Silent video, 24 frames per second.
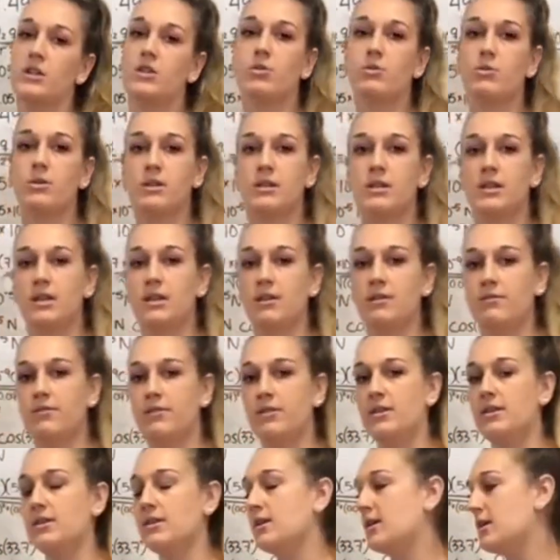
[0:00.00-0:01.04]
To
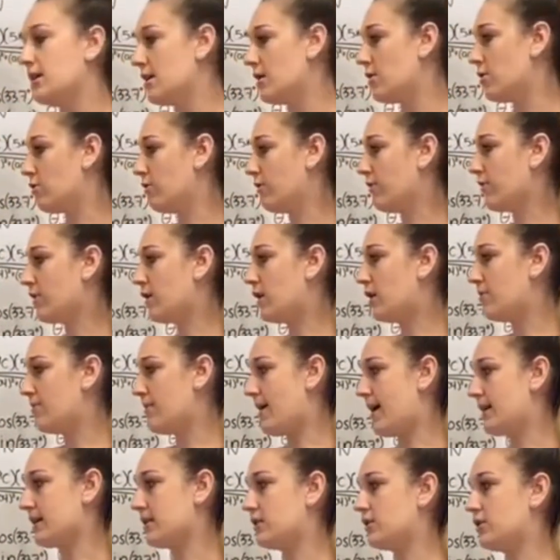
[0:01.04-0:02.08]
receive the overall
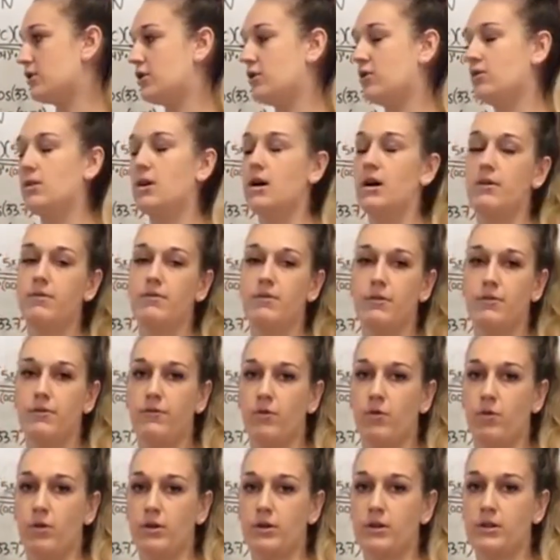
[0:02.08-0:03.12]
magnitude of the
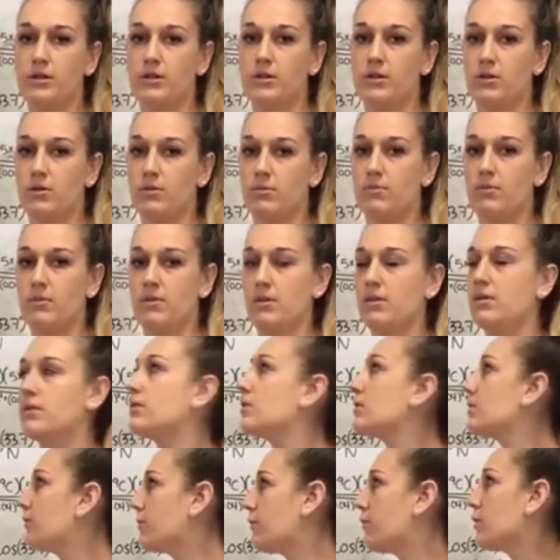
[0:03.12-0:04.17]
force, the
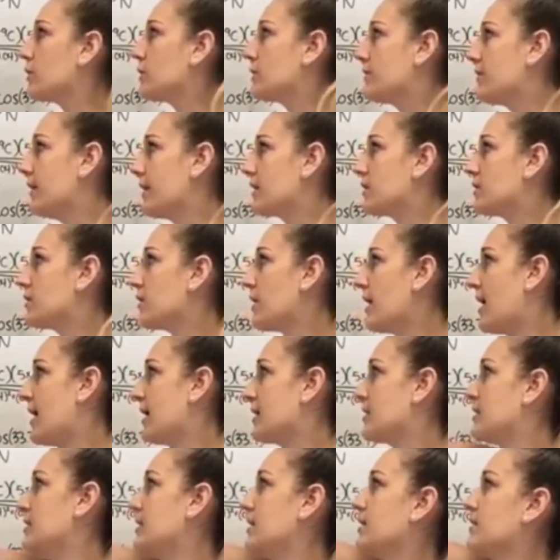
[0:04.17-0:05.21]
force vector
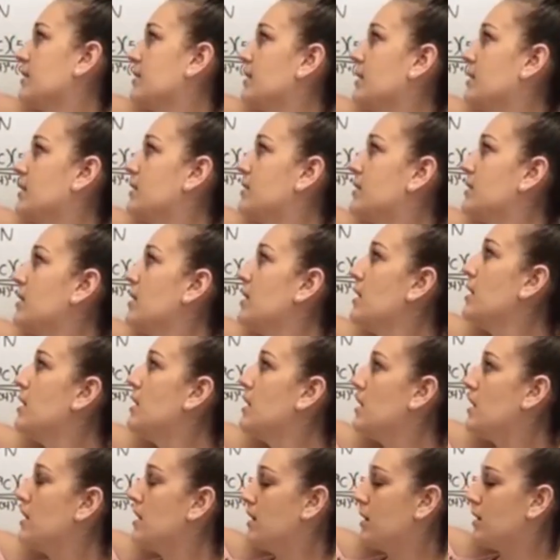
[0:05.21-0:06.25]
acting at this
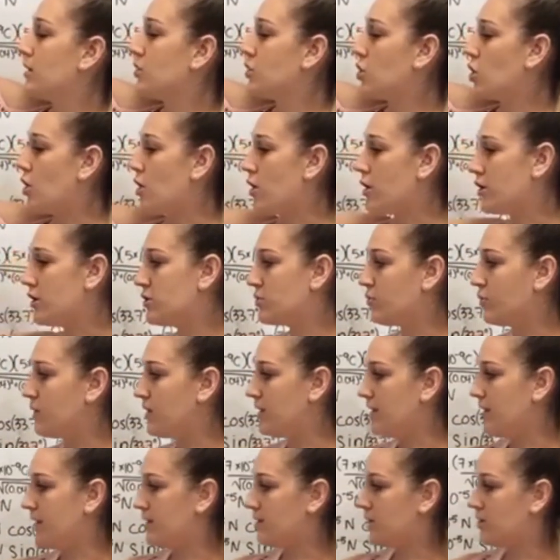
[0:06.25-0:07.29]
charge,
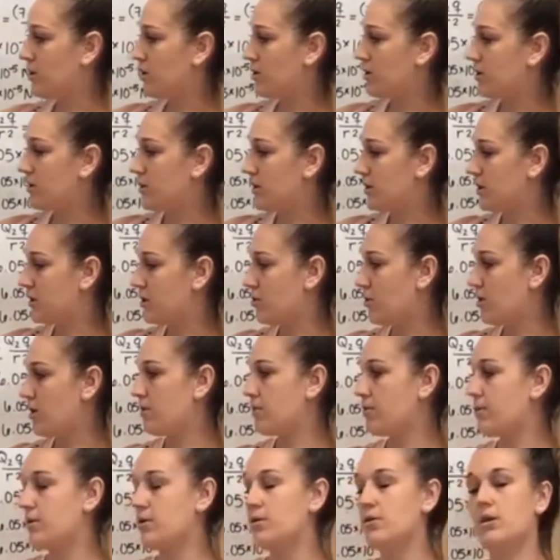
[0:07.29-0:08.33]
we then took the
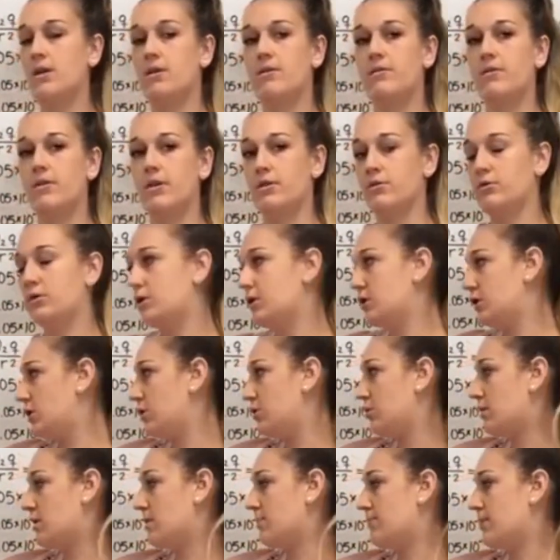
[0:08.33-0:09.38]
square root of those
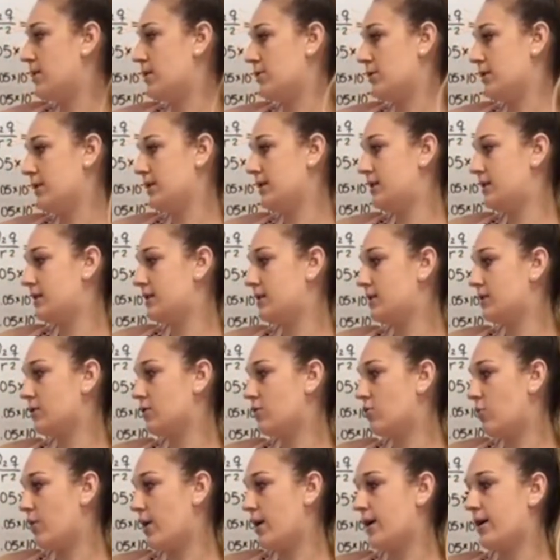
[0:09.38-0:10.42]
2 components
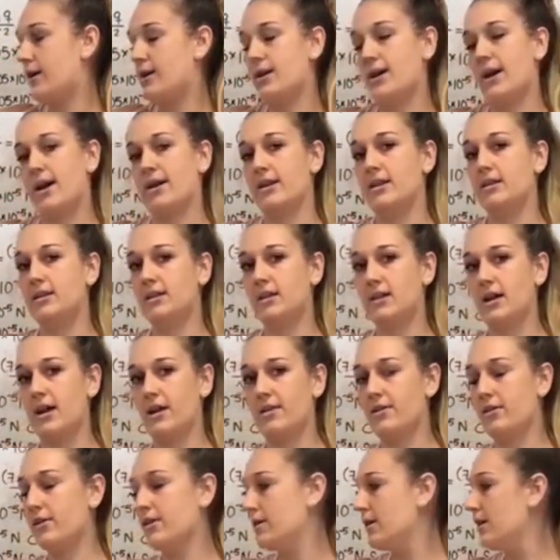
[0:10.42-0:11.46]
squared and added
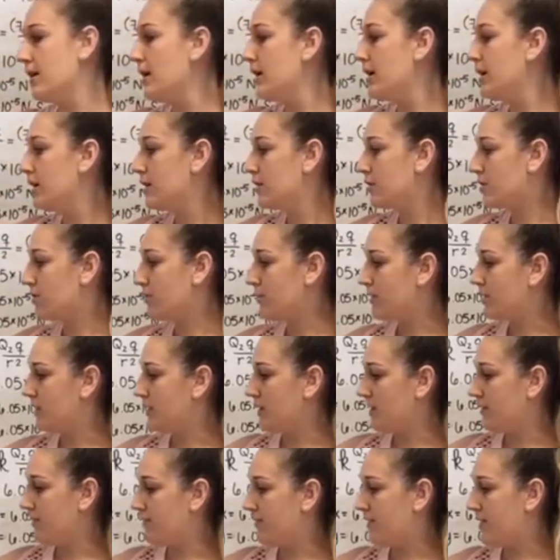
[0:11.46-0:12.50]
together to
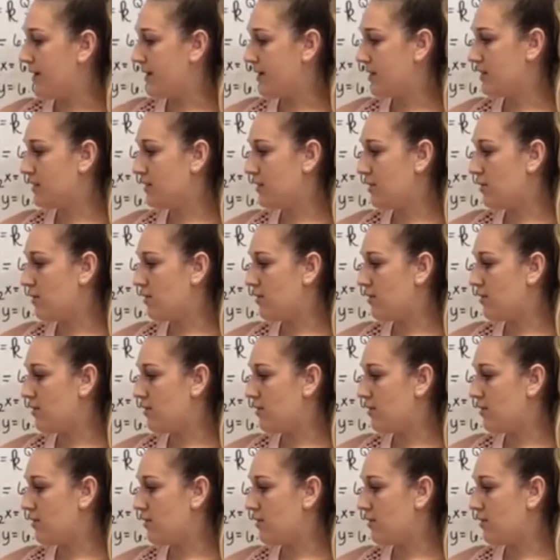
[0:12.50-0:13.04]
receive this